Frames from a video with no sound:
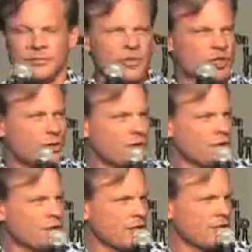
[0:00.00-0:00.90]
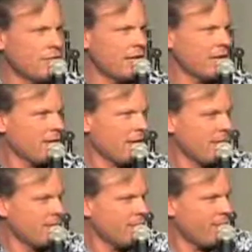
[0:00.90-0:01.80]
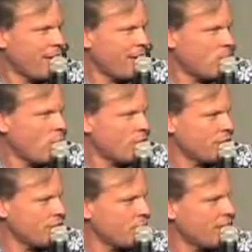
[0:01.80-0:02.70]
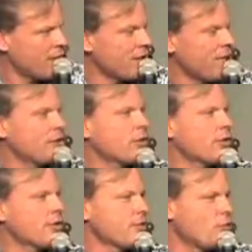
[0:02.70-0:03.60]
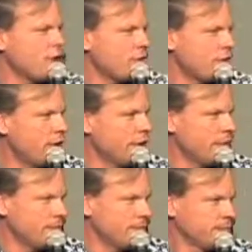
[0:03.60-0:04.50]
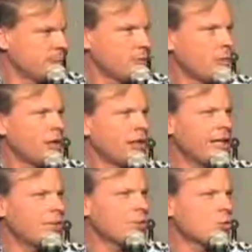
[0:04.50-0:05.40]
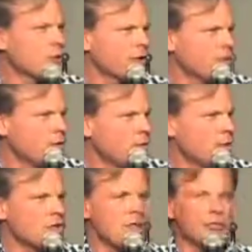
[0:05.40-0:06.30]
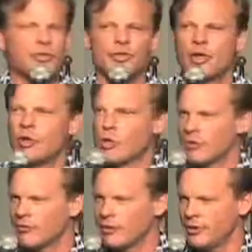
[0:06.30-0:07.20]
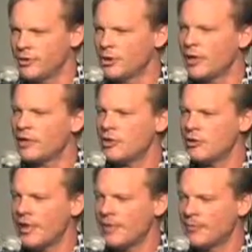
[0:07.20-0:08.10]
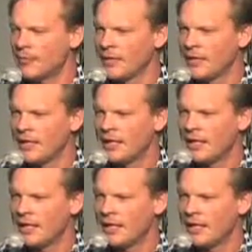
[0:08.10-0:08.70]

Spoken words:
So you can start to kind of define what you resonate towards and what you don't. What labels work for you, which labels don't work for you. So go ahead and do that.